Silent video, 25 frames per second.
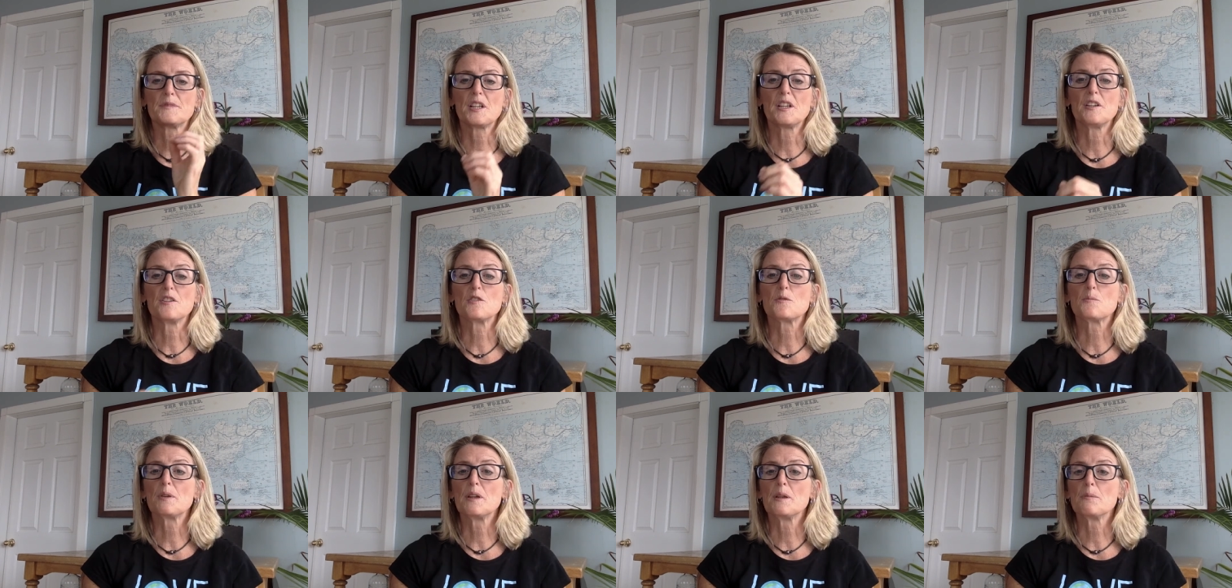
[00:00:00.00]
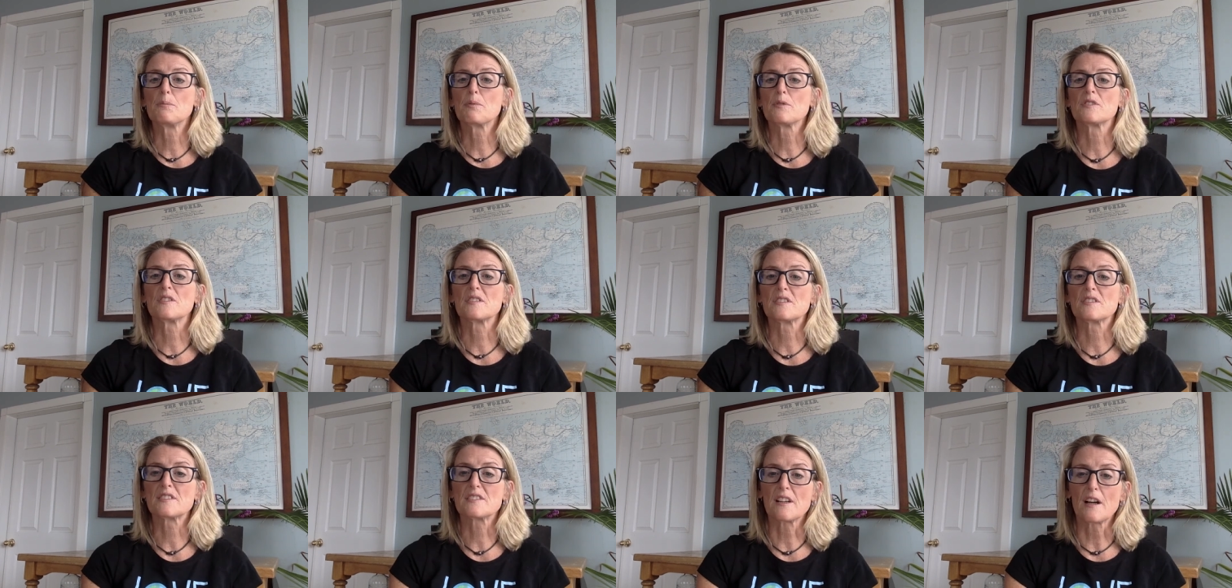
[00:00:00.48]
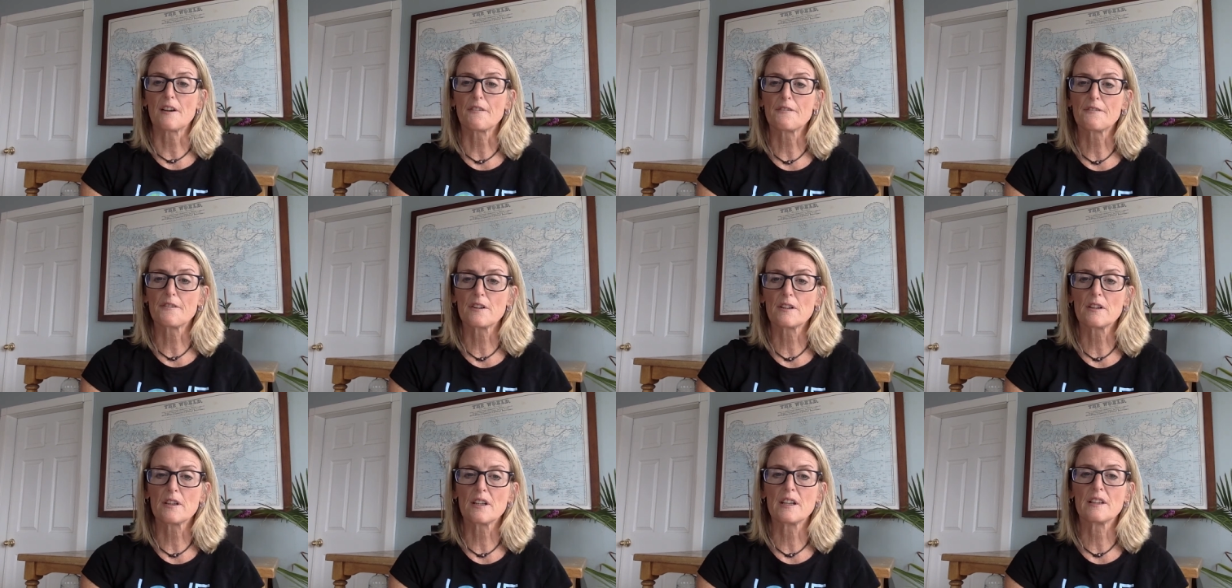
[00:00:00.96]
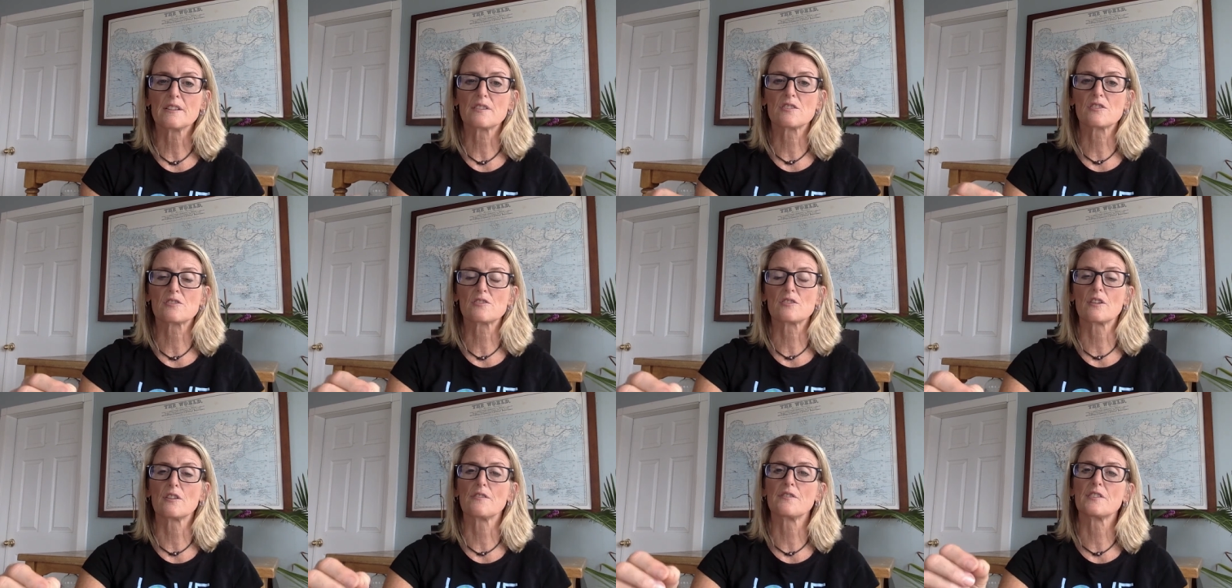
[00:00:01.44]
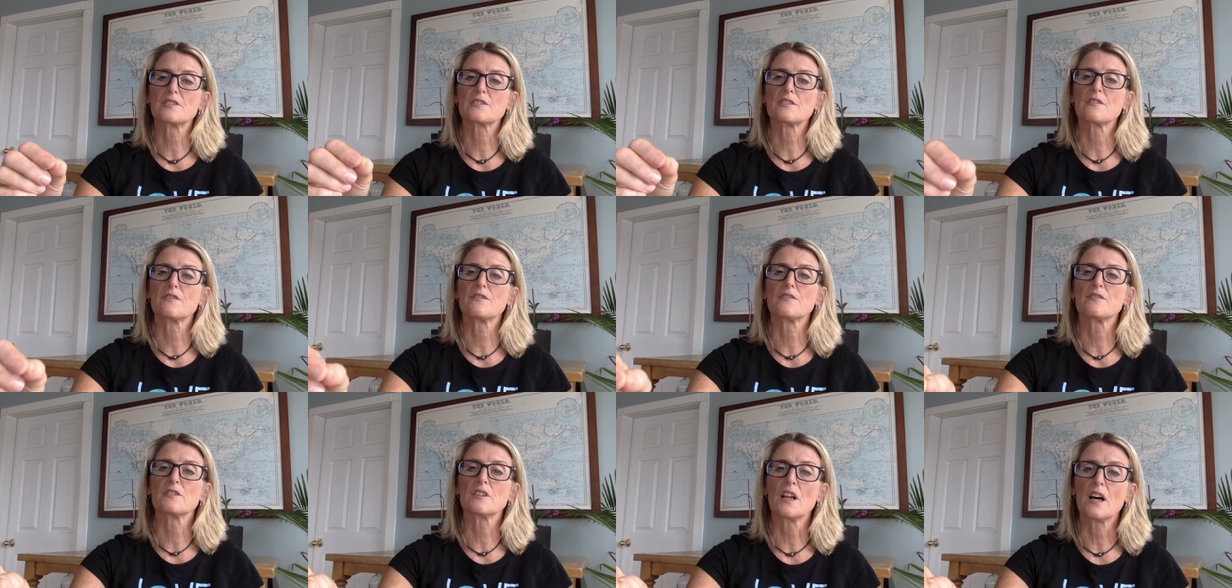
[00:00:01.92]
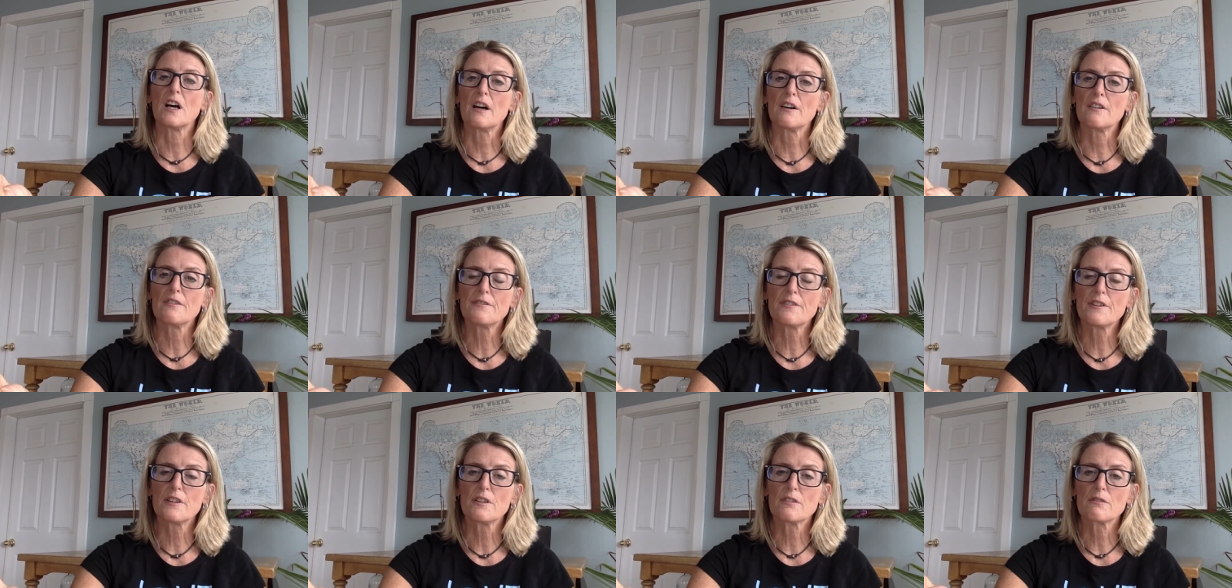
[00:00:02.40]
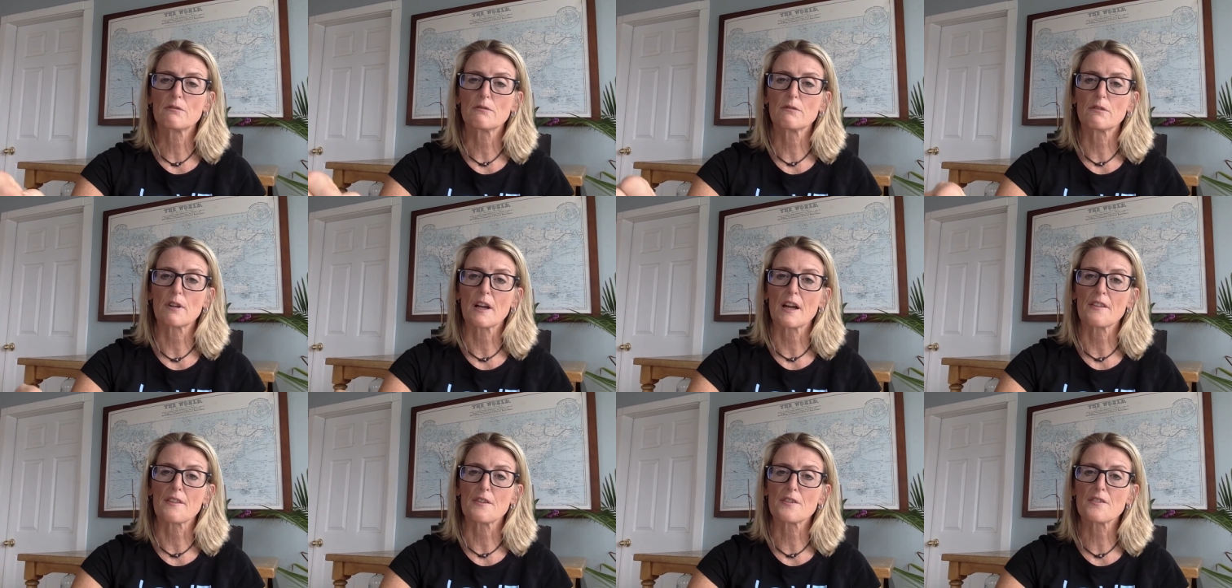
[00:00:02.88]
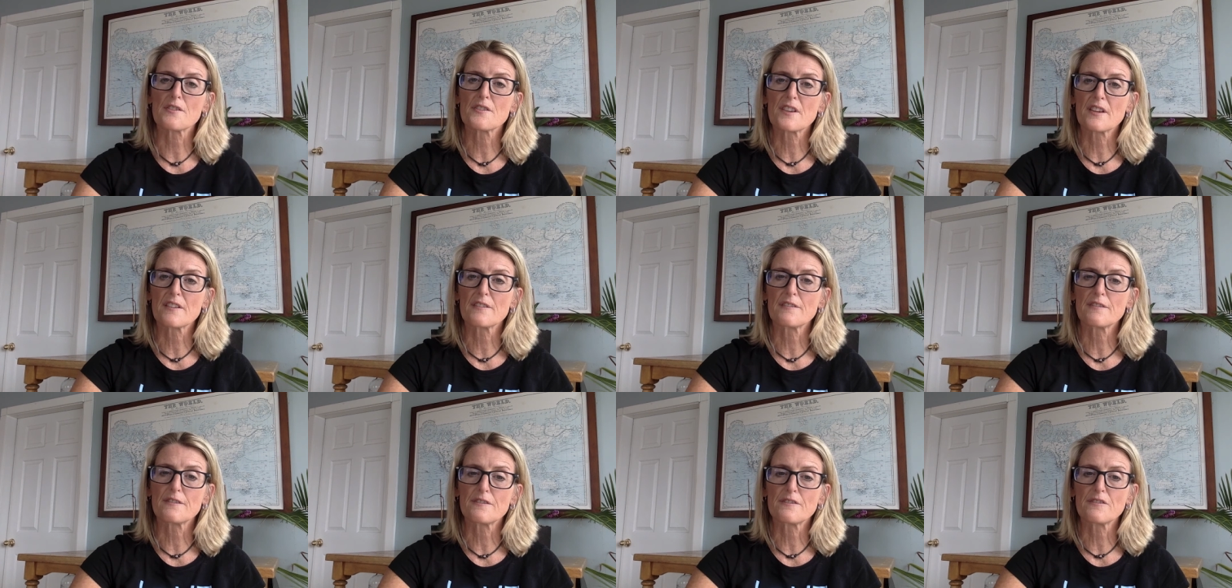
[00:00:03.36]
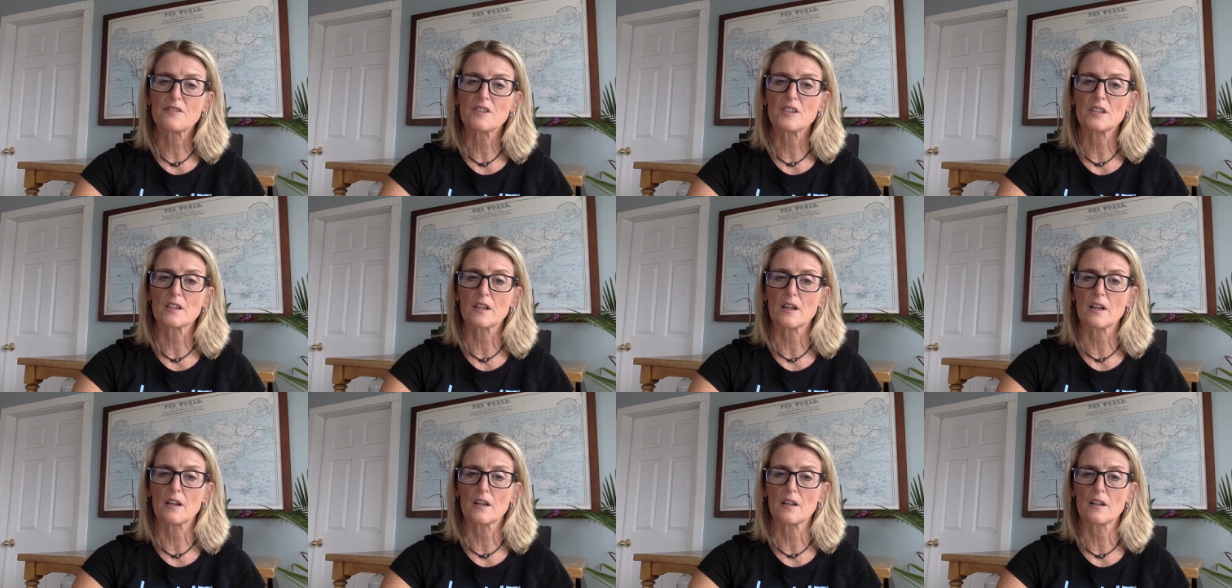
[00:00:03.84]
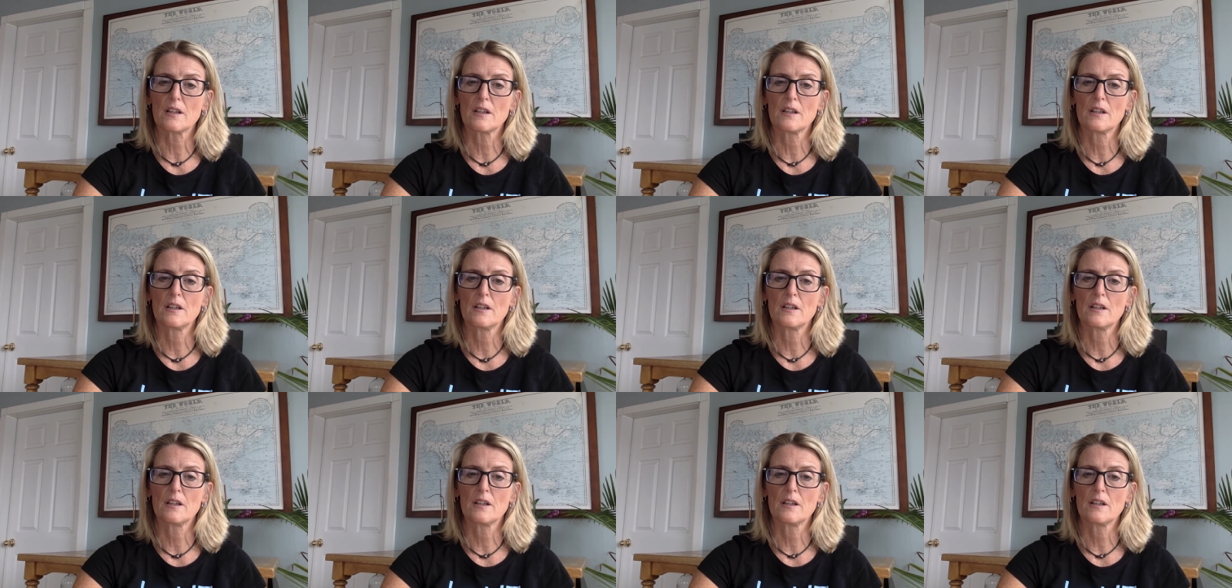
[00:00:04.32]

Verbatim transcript: teach people to suffer in the service of love rather than fear.